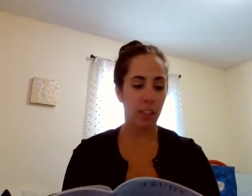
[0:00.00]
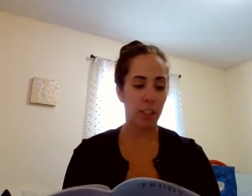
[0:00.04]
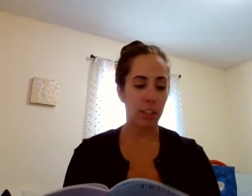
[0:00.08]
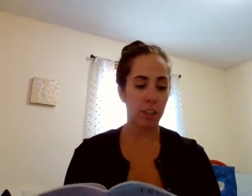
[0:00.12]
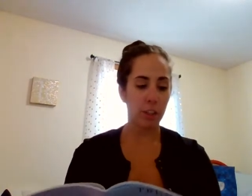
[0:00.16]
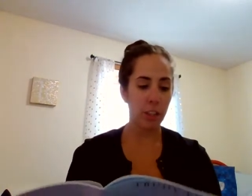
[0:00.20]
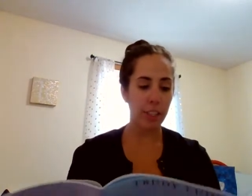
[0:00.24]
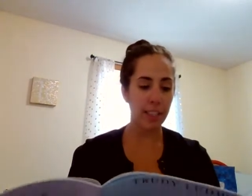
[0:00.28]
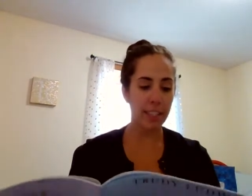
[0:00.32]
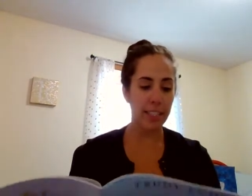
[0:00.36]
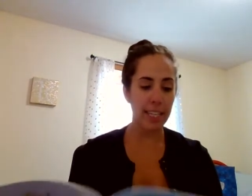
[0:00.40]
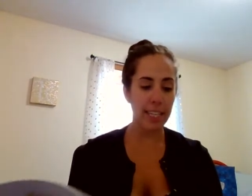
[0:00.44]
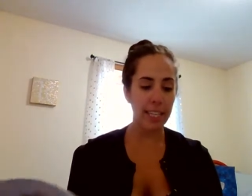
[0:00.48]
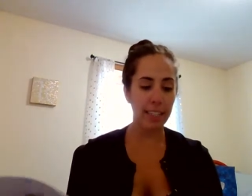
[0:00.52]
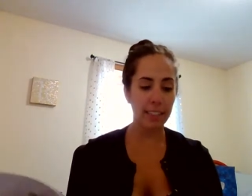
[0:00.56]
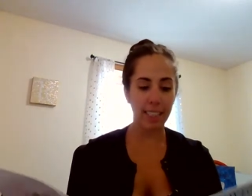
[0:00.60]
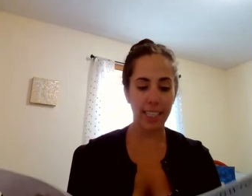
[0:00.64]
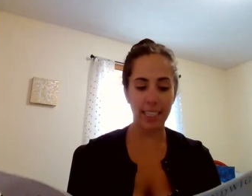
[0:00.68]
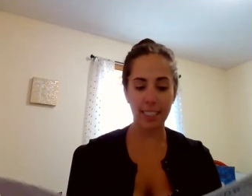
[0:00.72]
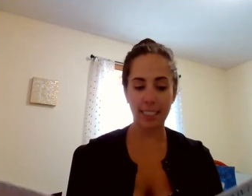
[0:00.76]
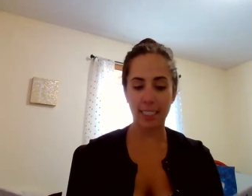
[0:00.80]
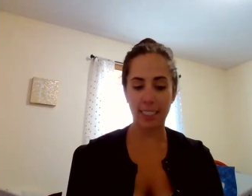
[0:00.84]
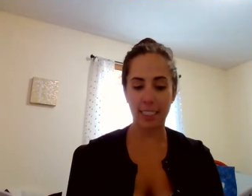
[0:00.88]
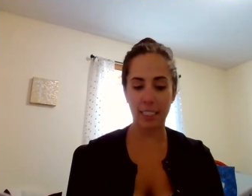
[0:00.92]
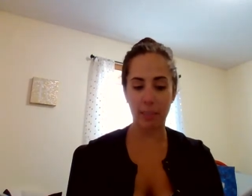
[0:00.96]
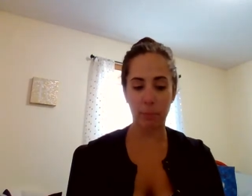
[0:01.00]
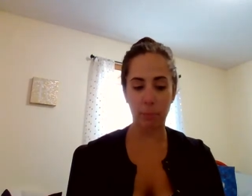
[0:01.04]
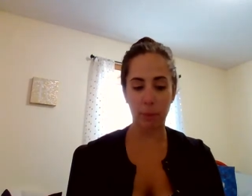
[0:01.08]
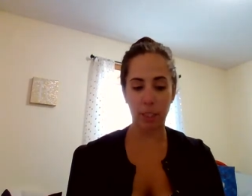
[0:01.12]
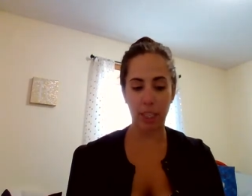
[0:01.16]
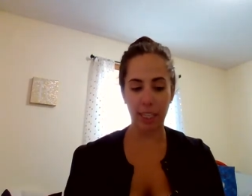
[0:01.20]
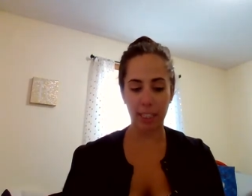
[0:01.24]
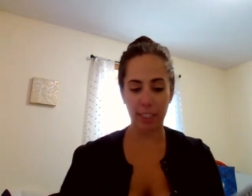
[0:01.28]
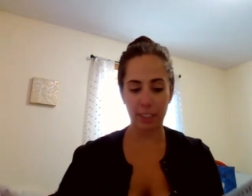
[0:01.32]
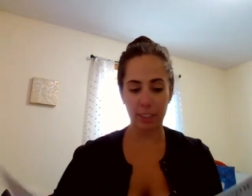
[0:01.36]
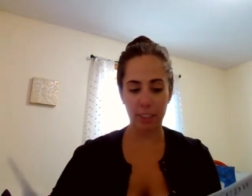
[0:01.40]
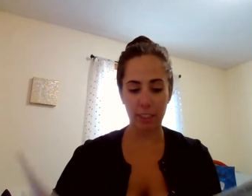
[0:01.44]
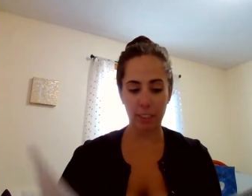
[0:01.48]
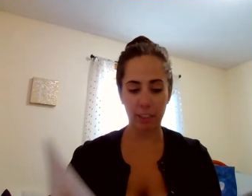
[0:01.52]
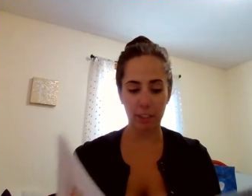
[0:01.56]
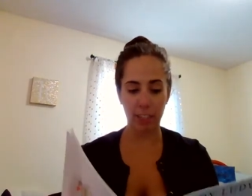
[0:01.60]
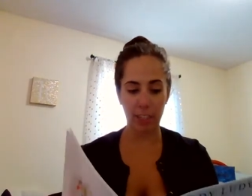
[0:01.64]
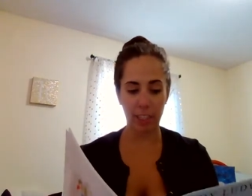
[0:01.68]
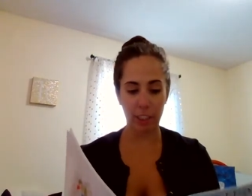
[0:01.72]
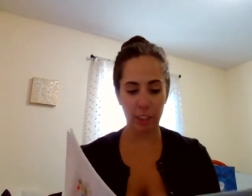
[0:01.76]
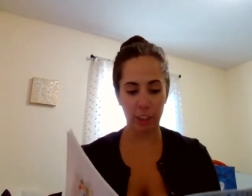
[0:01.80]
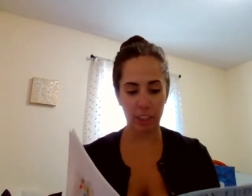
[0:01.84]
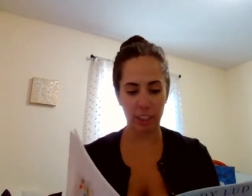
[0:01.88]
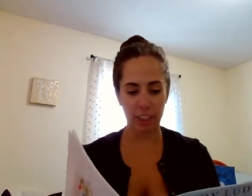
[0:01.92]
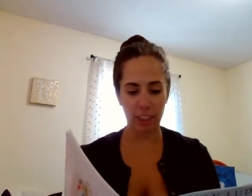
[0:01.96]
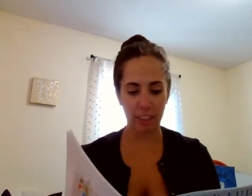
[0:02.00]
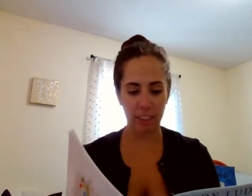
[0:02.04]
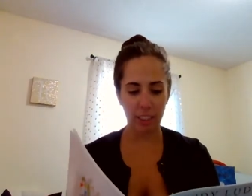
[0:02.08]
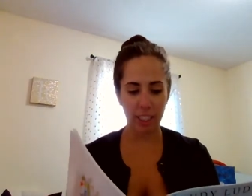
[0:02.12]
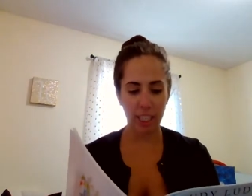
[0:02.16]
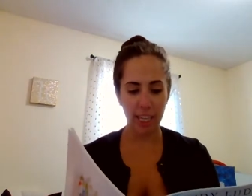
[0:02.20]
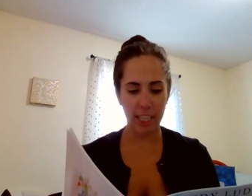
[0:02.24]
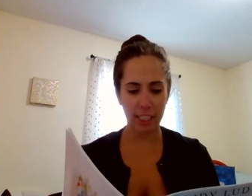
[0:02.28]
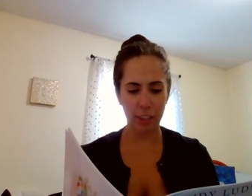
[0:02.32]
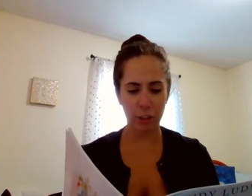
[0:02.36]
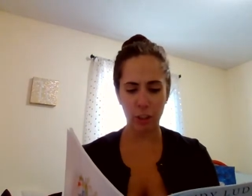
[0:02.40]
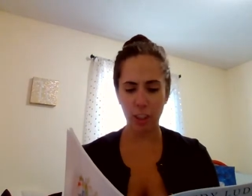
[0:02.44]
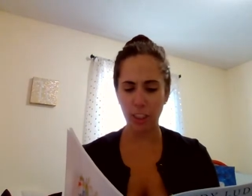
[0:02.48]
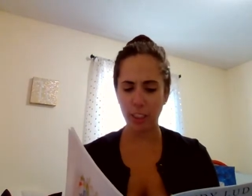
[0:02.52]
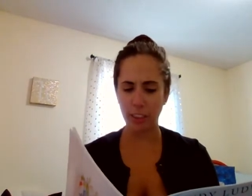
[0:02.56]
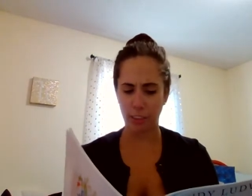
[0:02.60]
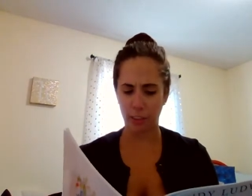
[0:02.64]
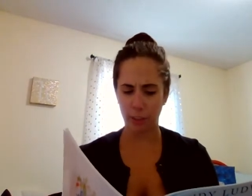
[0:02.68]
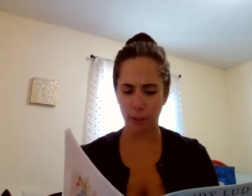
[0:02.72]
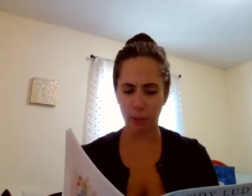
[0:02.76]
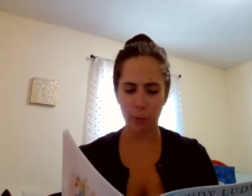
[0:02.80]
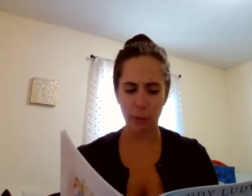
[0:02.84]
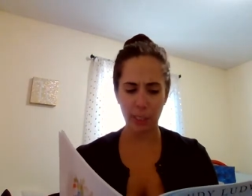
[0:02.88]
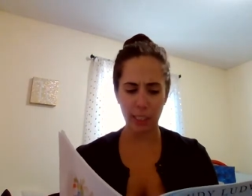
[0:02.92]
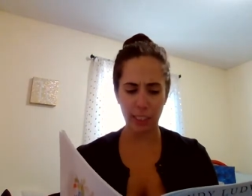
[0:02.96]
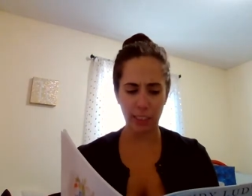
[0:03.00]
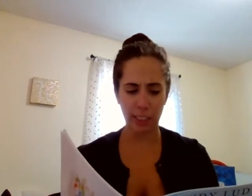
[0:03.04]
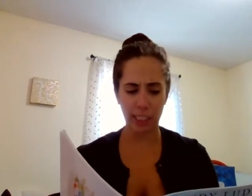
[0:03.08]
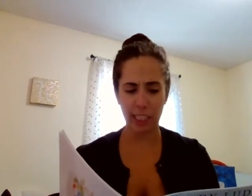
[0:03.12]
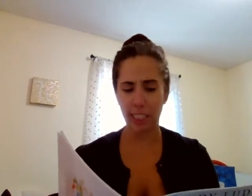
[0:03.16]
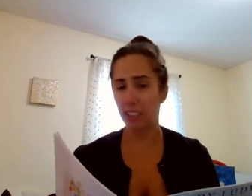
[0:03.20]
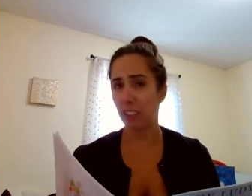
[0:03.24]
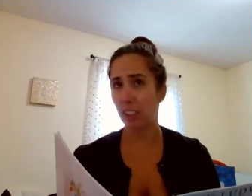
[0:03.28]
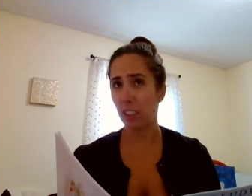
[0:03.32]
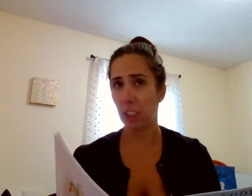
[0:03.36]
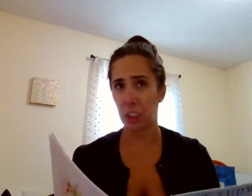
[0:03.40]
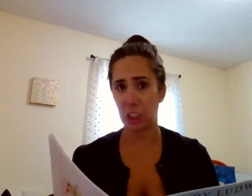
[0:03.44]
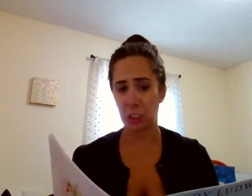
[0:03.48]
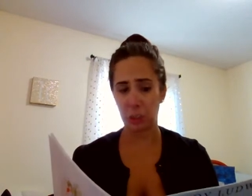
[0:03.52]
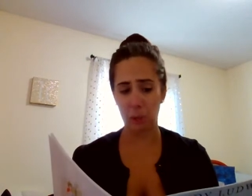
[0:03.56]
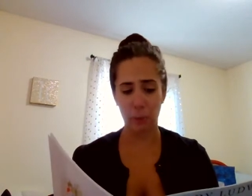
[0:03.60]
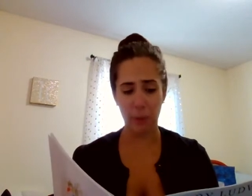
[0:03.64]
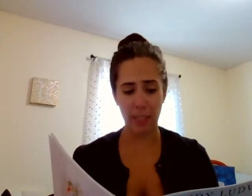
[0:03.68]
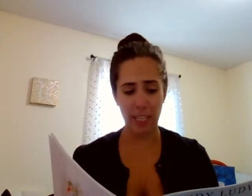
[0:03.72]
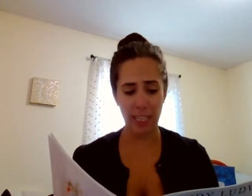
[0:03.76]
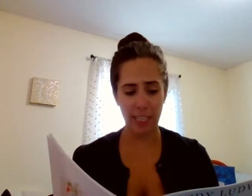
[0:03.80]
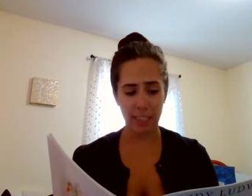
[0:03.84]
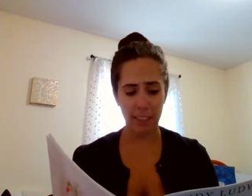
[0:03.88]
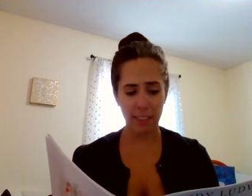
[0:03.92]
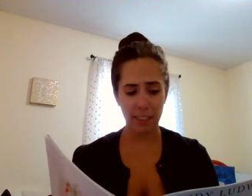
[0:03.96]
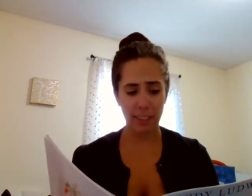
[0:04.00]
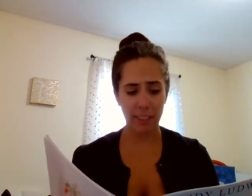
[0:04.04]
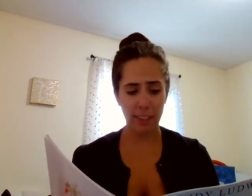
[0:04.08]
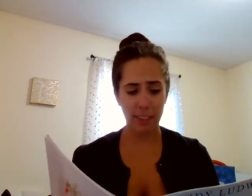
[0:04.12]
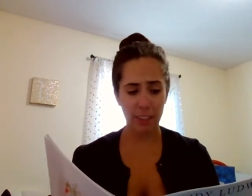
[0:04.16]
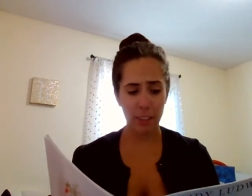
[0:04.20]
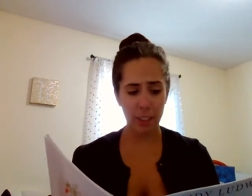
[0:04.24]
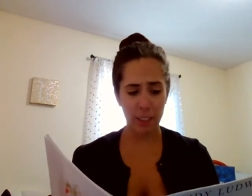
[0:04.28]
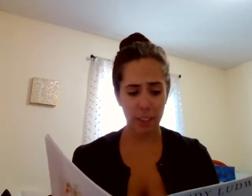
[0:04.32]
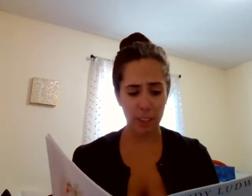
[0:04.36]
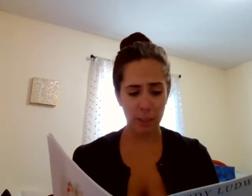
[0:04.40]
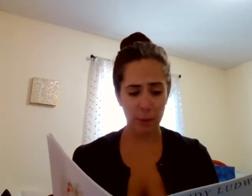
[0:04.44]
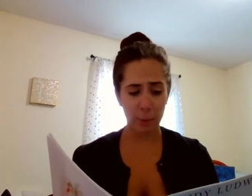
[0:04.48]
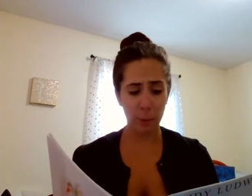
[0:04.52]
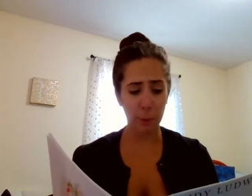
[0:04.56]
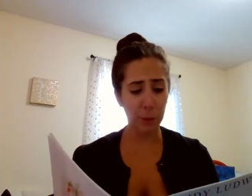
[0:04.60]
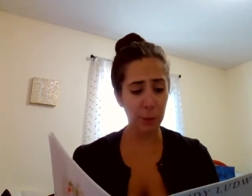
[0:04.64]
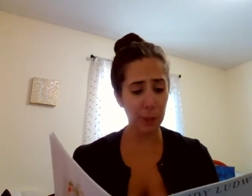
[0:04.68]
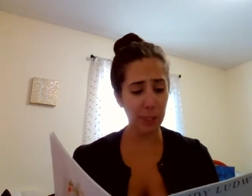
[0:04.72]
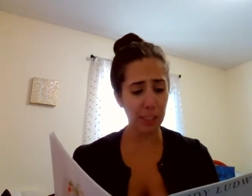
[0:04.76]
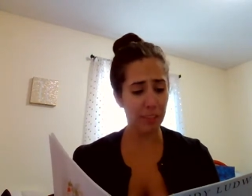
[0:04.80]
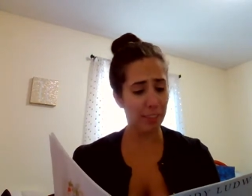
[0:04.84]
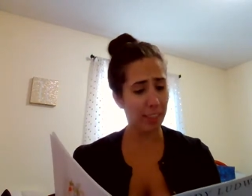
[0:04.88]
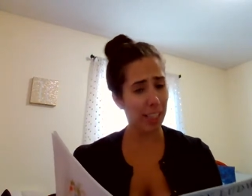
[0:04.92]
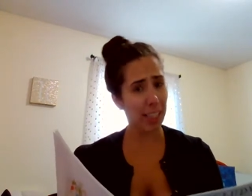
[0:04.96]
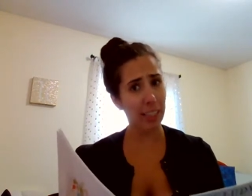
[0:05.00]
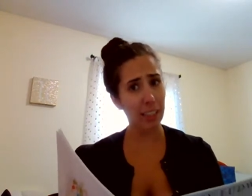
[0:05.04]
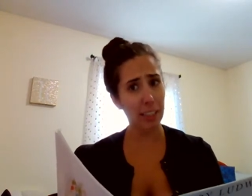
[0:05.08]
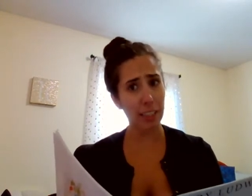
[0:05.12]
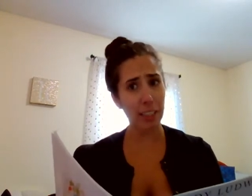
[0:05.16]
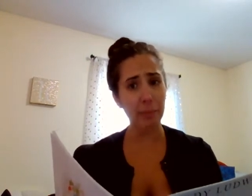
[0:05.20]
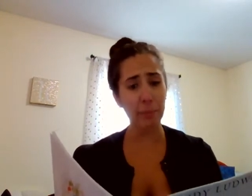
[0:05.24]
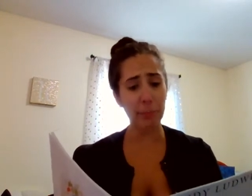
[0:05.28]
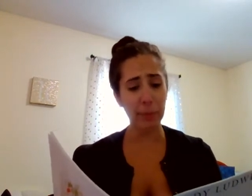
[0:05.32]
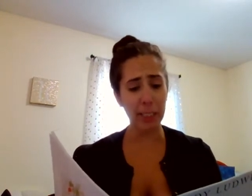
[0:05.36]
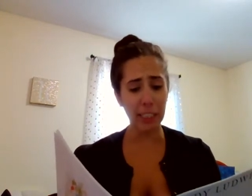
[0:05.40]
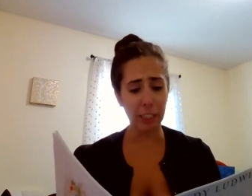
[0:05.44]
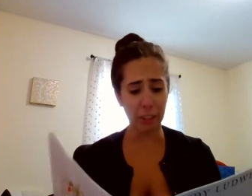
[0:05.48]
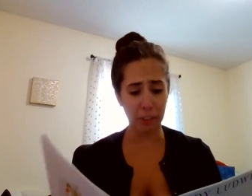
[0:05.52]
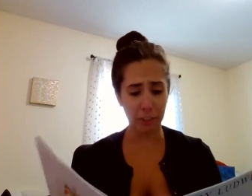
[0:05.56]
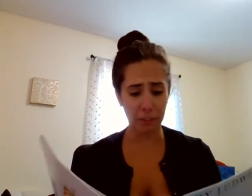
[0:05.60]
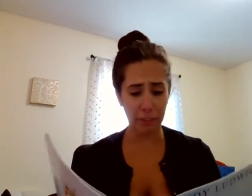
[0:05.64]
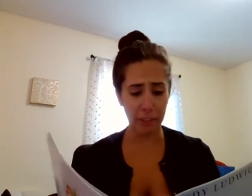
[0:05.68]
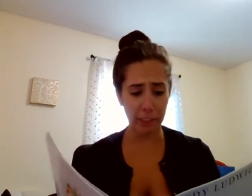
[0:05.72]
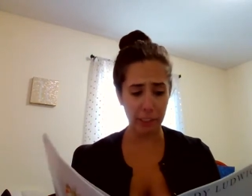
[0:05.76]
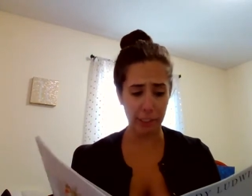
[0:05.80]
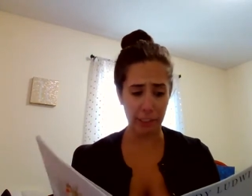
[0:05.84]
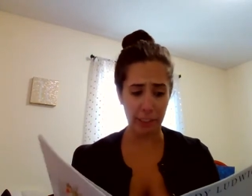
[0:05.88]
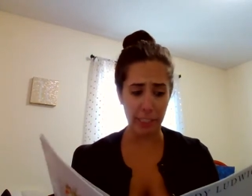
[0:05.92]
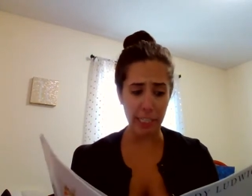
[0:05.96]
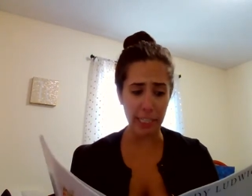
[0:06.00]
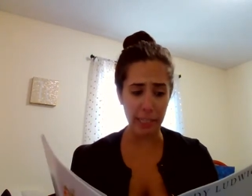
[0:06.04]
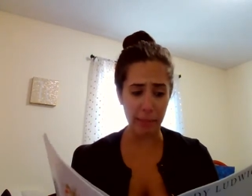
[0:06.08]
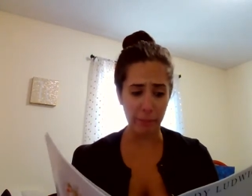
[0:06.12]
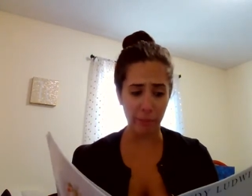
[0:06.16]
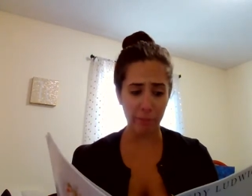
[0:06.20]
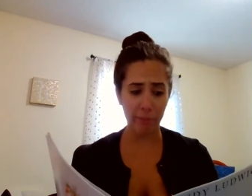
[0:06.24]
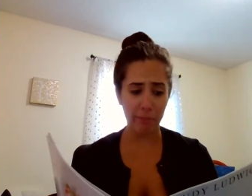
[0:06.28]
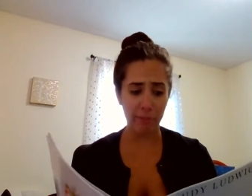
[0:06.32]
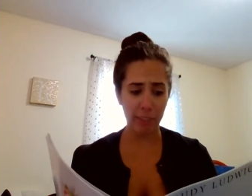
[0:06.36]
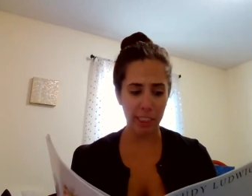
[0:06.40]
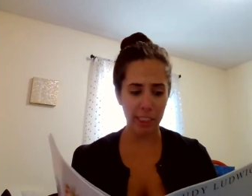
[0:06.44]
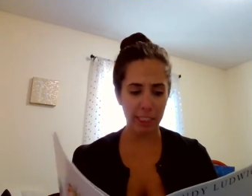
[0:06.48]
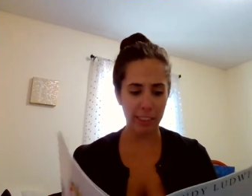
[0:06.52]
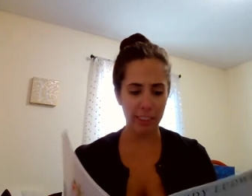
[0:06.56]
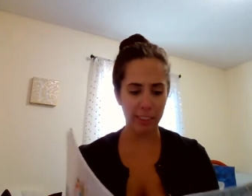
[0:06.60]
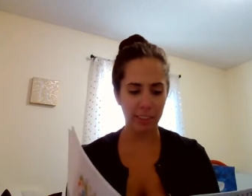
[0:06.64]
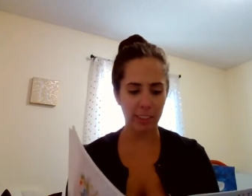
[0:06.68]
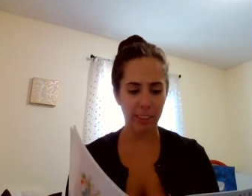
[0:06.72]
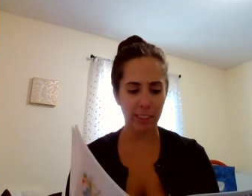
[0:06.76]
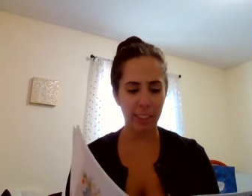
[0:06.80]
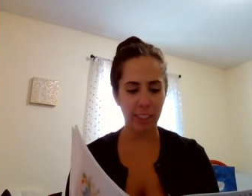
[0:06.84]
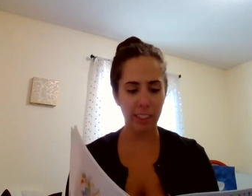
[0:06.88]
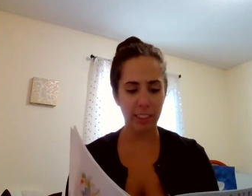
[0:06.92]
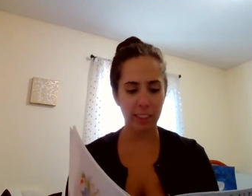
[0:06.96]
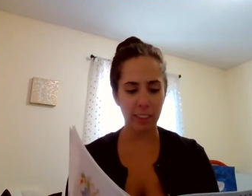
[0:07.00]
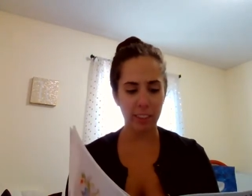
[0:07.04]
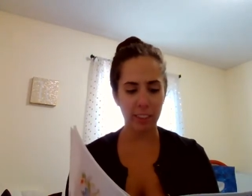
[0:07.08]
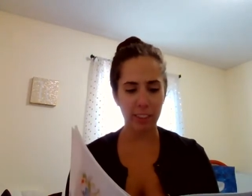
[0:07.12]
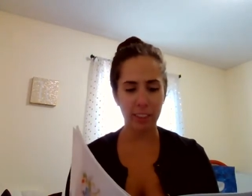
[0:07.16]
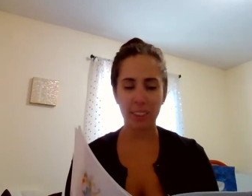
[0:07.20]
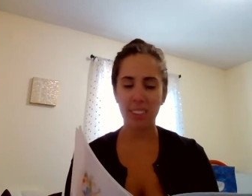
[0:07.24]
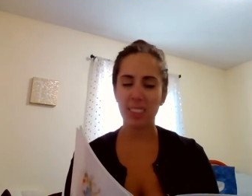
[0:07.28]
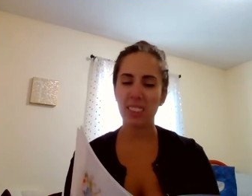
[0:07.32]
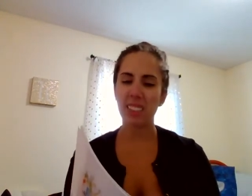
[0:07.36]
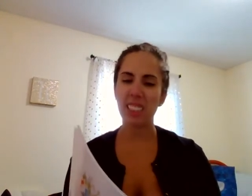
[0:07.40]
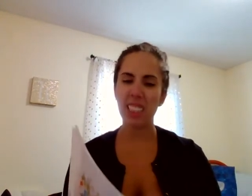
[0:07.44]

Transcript: JT glances in Brian's direction and just as quickly looks away. We've got enough players for each team, he tells the others.